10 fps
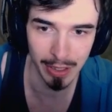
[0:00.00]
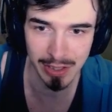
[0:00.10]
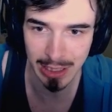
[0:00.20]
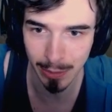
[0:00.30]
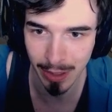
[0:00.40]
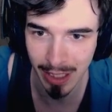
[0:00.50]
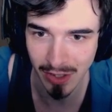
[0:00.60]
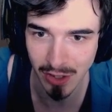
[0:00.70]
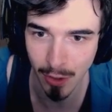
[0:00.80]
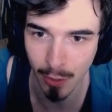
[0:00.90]
Let's see what it
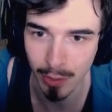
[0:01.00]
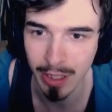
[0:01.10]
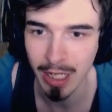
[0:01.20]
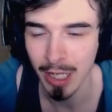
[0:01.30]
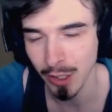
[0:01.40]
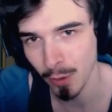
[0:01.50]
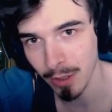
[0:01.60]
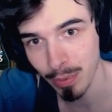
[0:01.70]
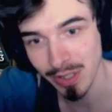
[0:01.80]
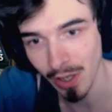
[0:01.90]
is. So, you
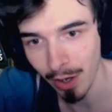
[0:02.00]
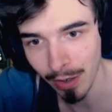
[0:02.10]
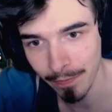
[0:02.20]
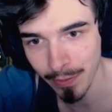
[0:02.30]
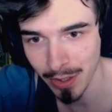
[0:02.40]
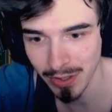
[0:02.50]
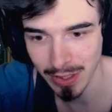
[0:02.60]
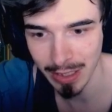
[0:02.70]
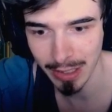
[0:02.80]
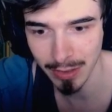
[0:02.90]
want to press R
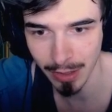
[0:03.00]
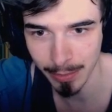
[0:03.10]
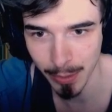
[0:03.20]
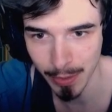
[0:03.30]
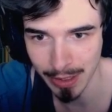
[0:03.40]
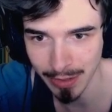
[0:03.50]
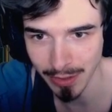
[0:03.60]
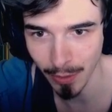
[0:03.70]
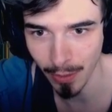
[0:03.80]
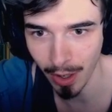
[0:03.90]
first and then W in.
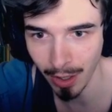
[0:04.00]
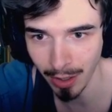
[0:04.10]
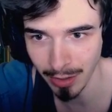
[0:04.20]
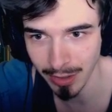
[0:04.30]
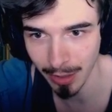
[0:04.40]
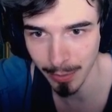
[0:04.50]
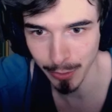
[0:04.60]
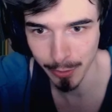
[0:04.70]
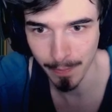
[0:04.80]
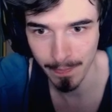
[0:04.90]
So, R,
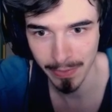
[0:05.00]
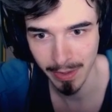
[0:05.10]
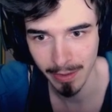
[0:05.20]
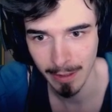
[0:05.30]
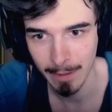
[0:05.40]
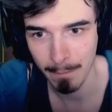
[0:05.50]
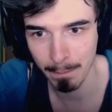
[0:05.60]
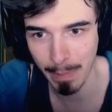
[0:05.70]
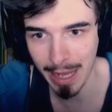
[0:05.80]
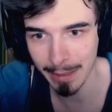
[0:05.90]
W.
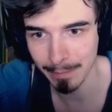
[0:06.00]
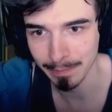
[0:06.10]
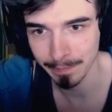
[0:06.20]
Bam.